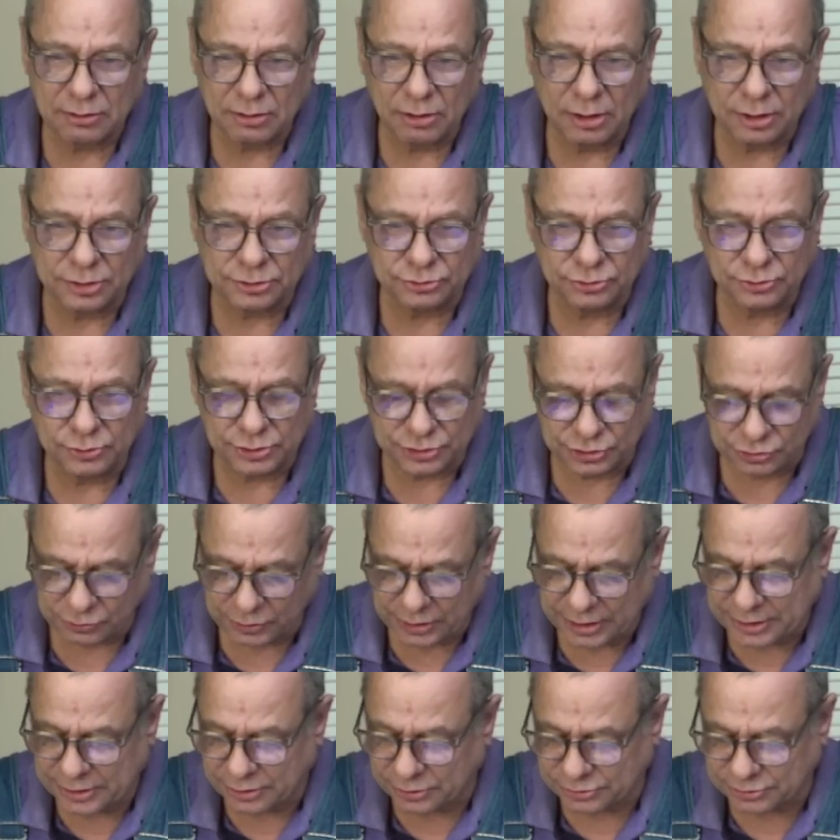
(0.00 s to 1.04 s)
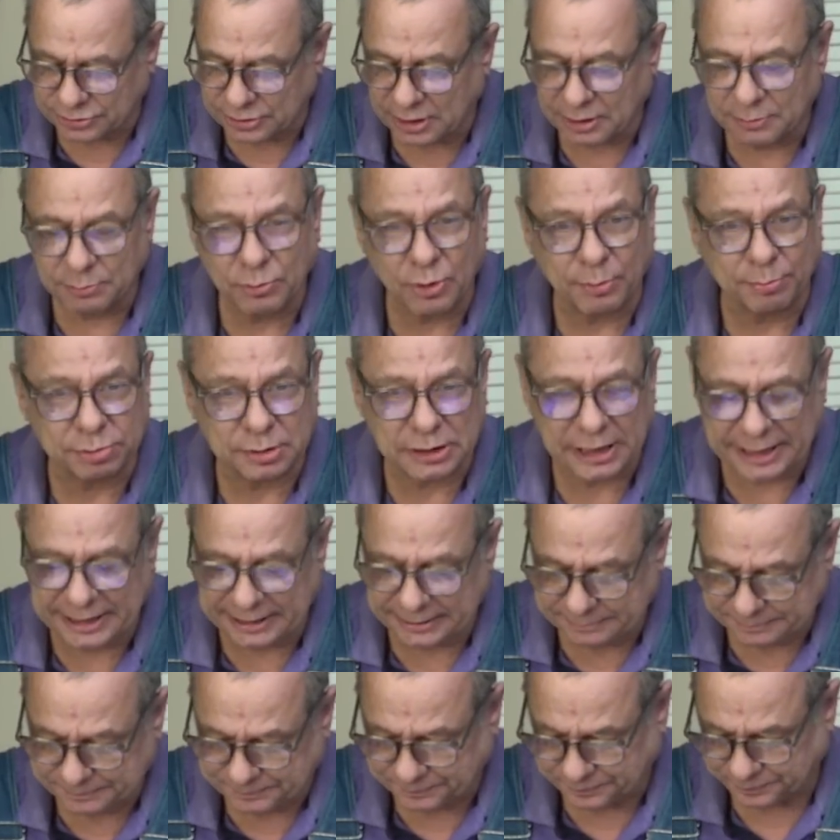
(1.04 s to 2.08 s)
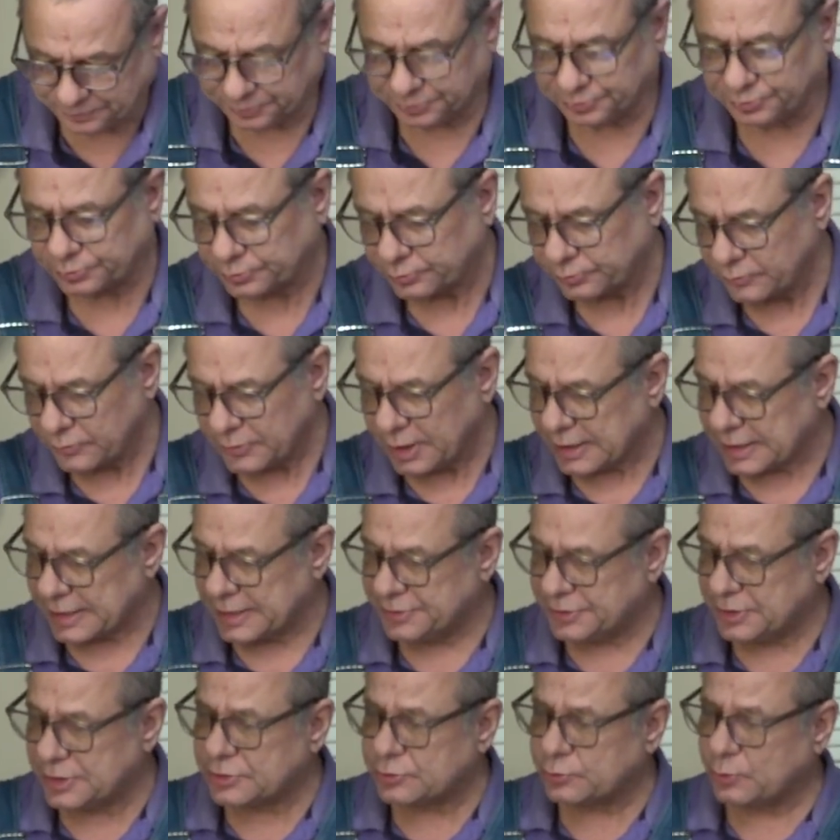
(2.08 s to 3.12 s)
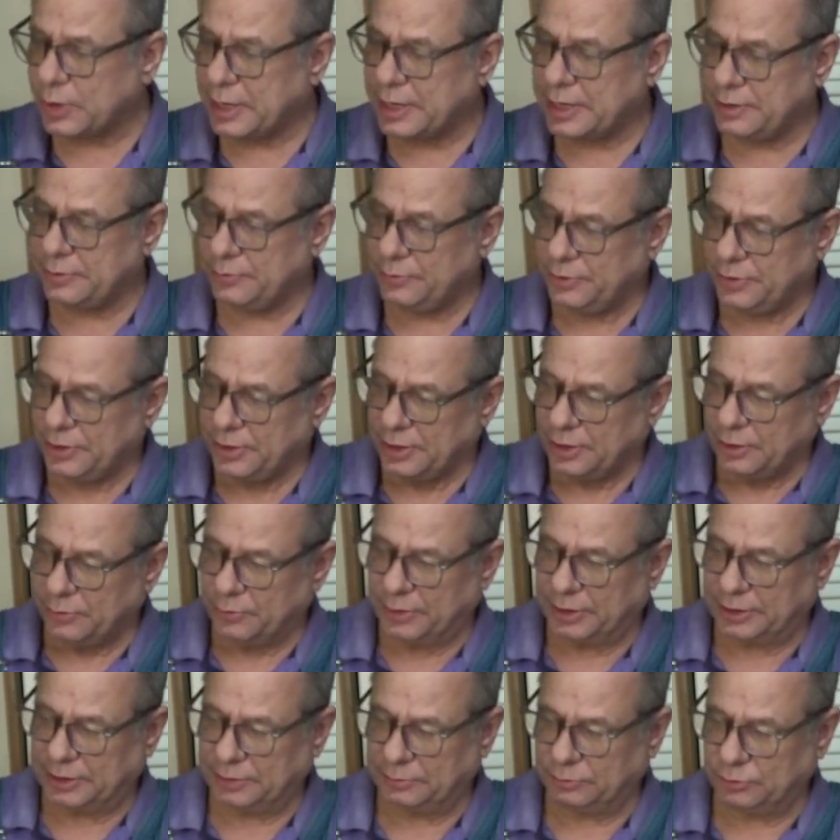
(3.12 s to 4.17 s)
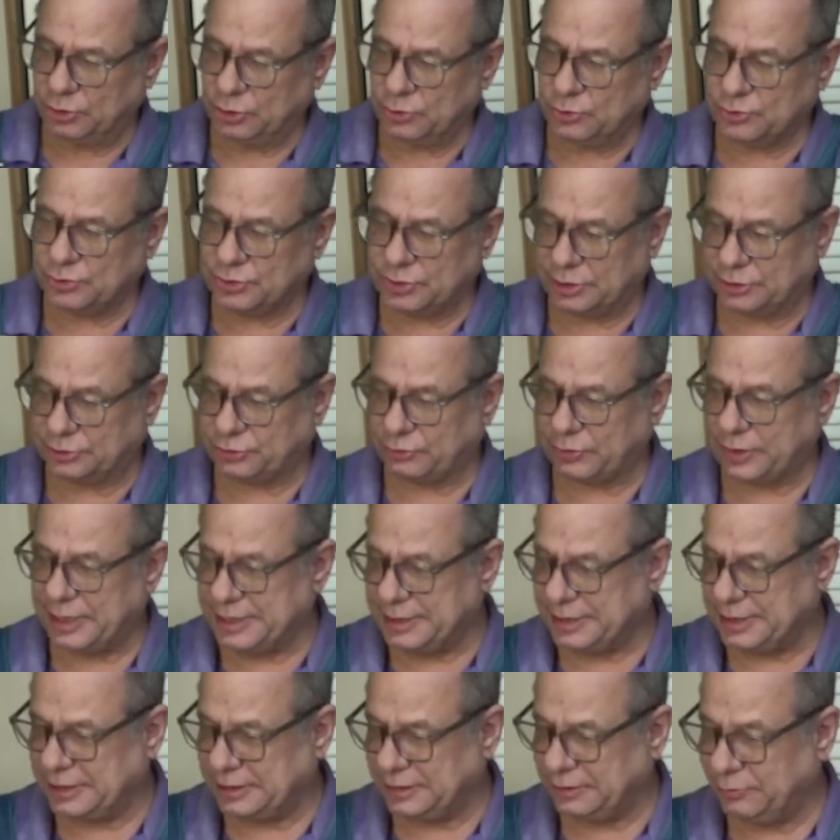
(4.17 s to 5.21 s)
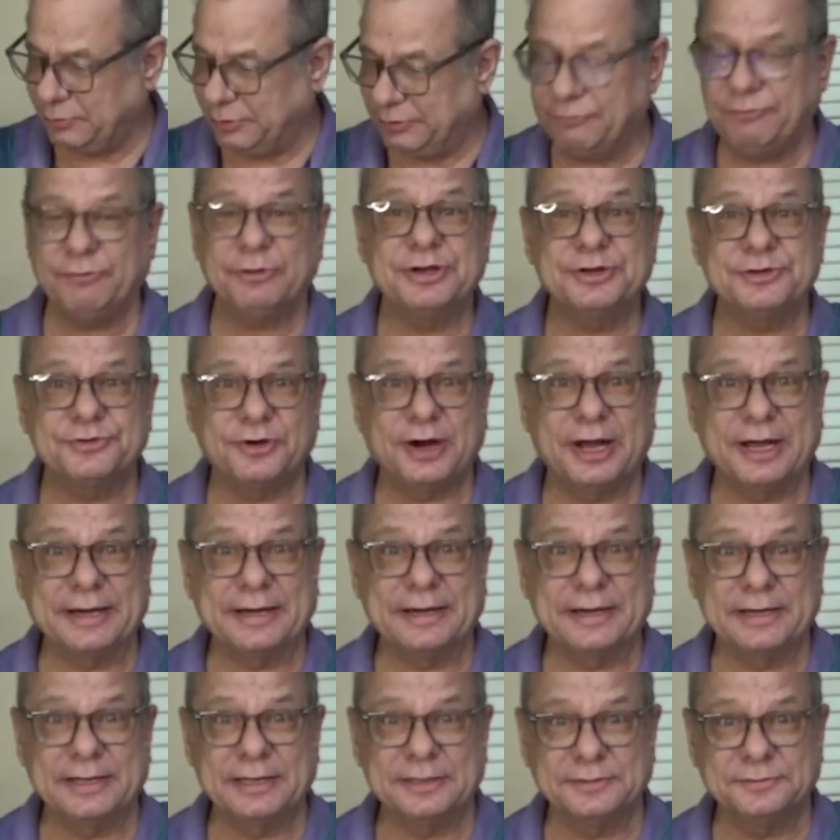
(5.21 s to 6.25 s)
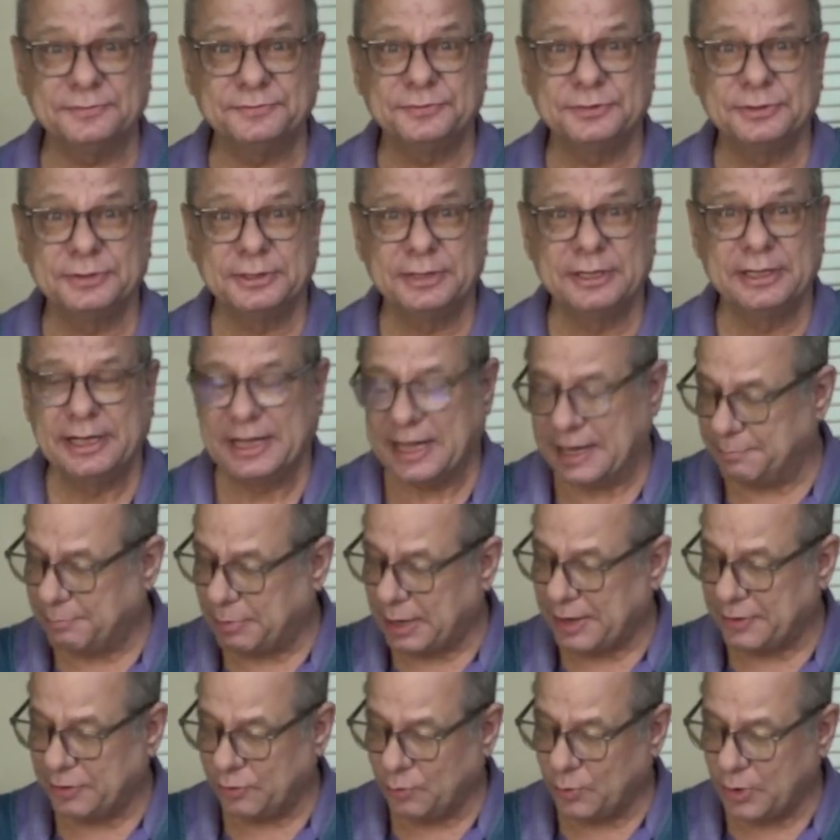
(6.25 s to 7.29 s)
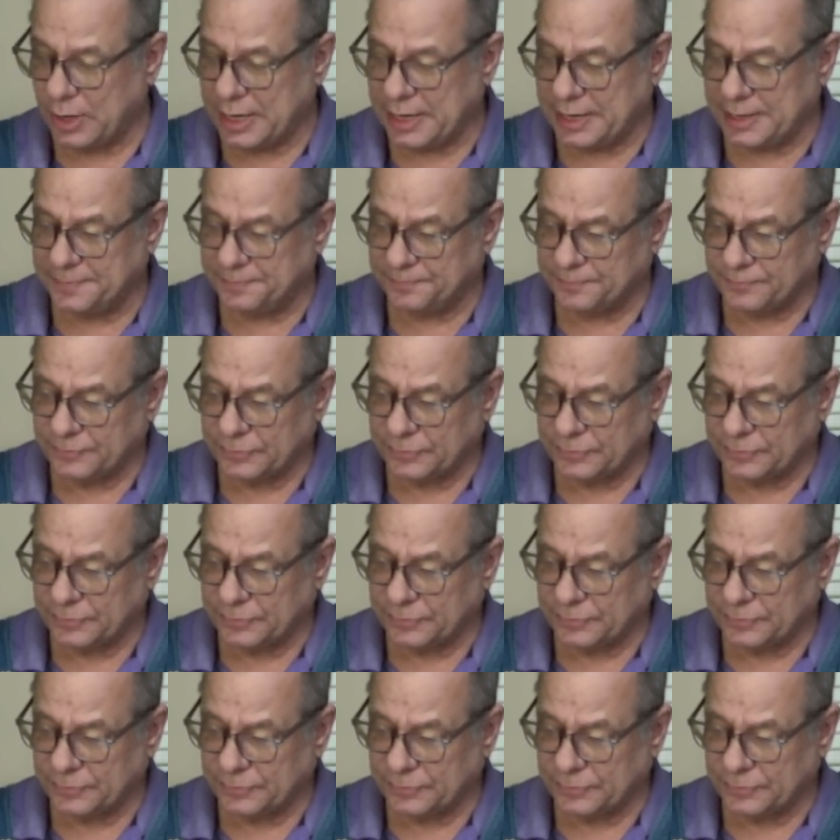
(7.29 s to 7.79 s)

onto a tray or something, or plate. And this way we can use the tray that we freeze dried it in. And by the way,